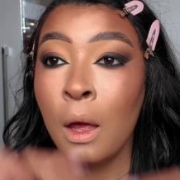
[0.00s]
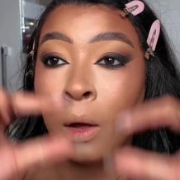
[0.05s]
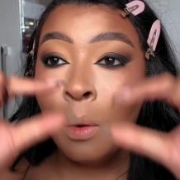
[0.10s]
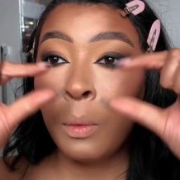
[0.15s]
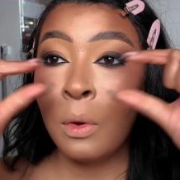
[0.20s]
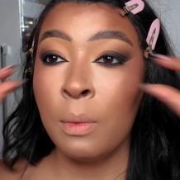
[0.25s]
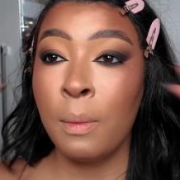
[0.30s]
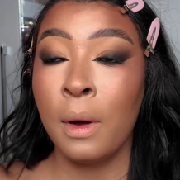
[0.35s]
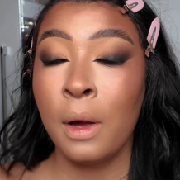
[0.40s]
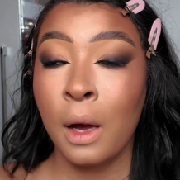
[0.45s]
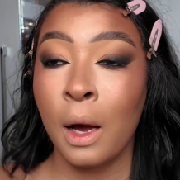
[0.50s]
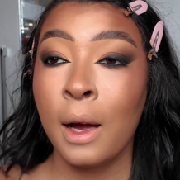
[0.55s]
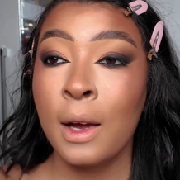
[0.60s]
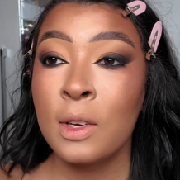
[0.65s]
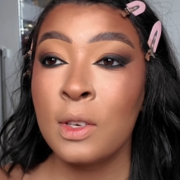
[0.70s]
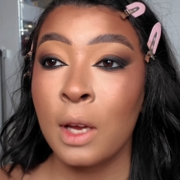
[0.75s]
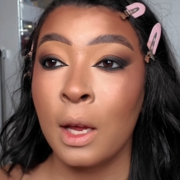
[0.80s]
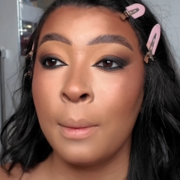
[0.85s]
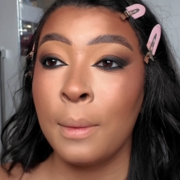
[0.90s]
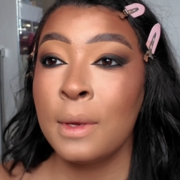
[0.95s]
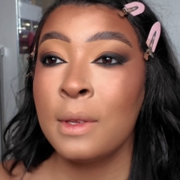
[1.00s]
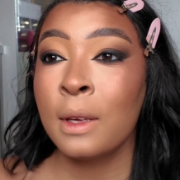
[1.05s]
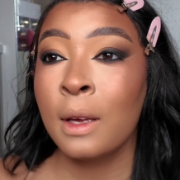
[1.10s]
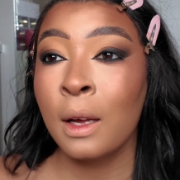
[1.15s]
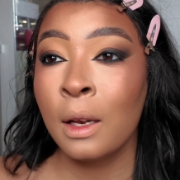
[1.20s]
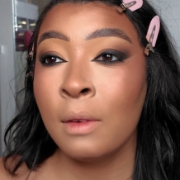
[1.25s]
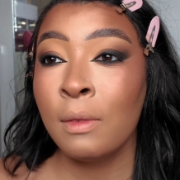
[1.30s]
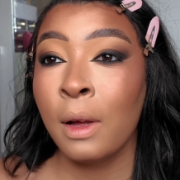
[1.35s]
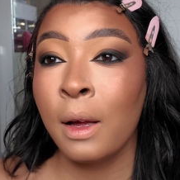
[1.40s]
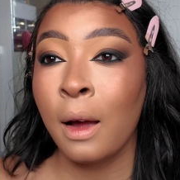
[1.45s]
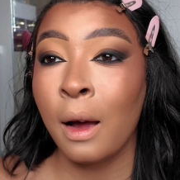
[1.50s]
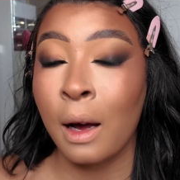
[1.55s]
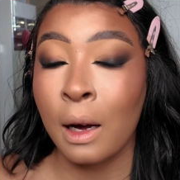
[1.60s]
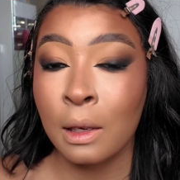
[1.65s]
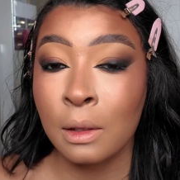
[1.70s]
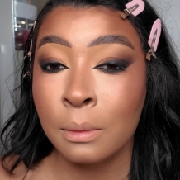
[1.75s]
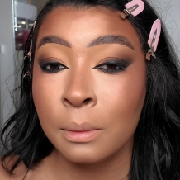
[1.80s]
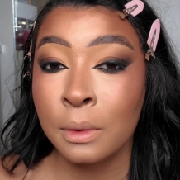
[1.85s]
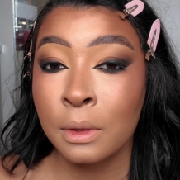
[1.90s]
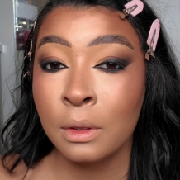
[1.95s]
with my eye shape, is it kind of like
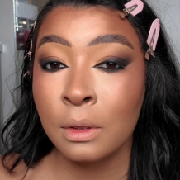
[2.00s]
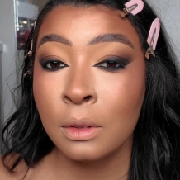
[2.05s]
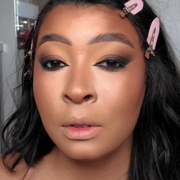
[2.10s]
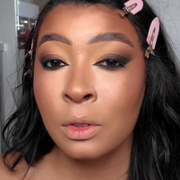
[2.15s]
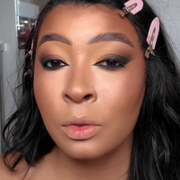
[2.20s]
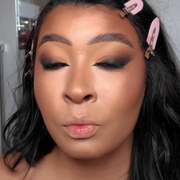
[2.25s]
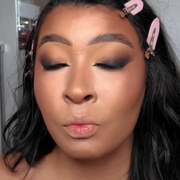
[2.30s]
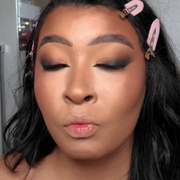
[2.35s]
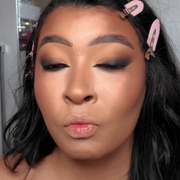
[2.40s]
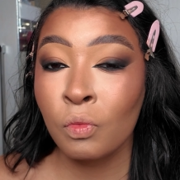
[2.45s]
almond?